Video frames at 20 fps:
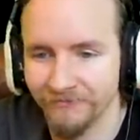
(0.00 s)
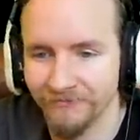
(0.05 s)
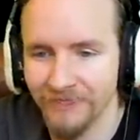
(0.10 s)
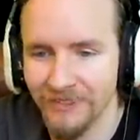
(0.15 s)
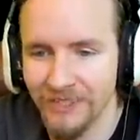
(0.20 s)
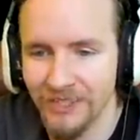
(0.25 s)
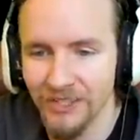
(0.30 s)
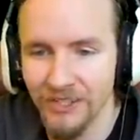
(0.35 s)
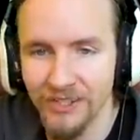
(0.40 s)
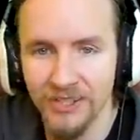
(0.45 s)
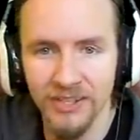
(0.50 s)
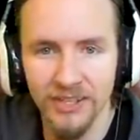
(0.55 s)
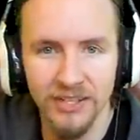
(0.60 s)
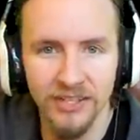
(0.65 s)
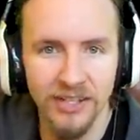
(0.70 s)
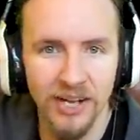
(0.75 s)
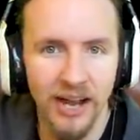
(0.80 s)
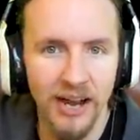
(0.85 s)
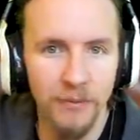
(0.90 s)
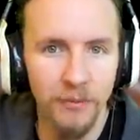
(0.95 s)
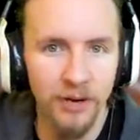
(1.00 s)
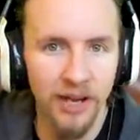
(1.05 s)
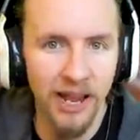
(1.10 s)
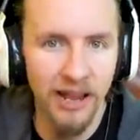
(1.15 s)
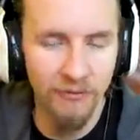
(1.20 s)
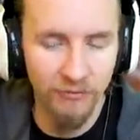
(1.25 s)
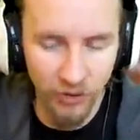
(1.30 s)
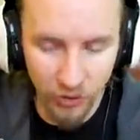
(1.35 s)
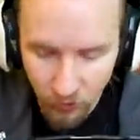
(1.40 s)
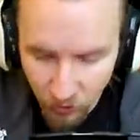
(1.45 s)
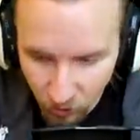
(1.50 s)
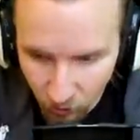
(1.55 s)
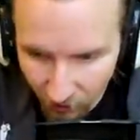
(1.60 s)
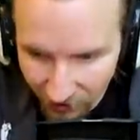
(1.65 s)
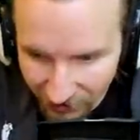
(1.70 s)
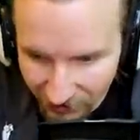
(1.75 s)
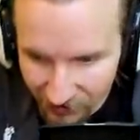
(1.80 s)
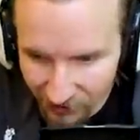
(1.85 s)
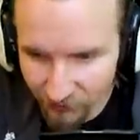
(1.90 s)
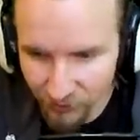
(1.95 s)
Just at the time when I have no
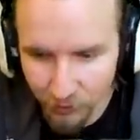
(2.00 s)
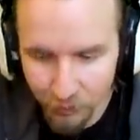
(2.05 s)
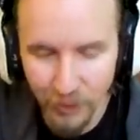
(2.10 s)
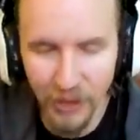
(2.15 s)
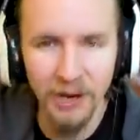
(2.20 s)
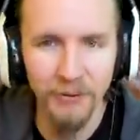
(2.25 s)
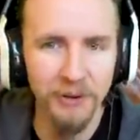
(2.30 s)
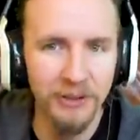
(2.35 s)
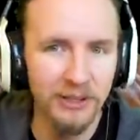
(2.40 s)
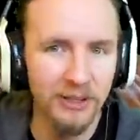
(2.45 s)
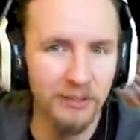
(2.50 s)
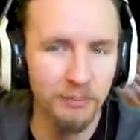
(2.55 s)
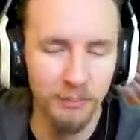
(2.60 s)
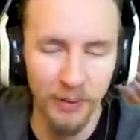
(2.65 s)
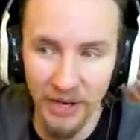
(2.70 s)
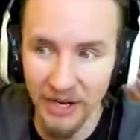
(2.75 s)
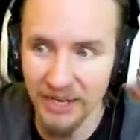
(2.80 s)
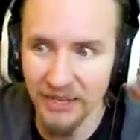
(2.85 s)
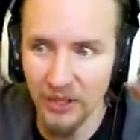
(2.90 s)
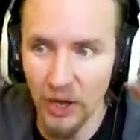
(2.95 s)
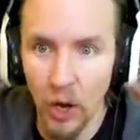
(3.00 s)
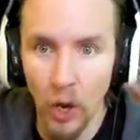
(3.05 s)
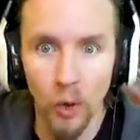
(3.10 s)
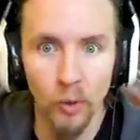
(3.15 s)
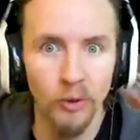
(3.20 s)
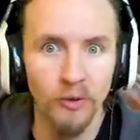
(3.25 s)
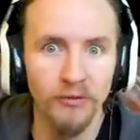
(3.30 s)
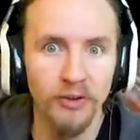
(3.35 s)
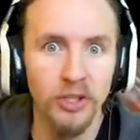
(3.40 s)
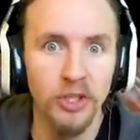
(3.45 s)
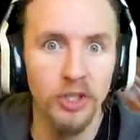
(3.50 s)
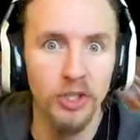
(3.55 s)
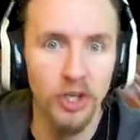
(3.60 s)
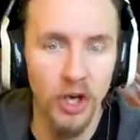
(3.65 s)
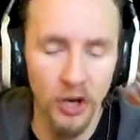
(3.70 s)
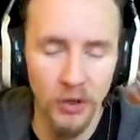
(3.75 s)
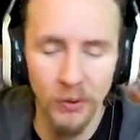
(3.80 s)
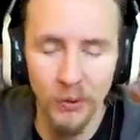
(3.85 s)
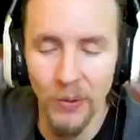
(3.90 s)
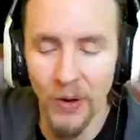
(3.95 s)
credits after buying, buying the whole of the
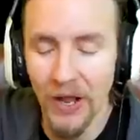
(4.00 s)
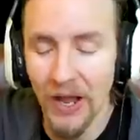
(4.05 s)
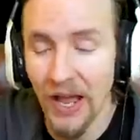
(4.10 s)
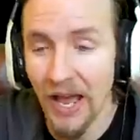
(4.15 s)
Yo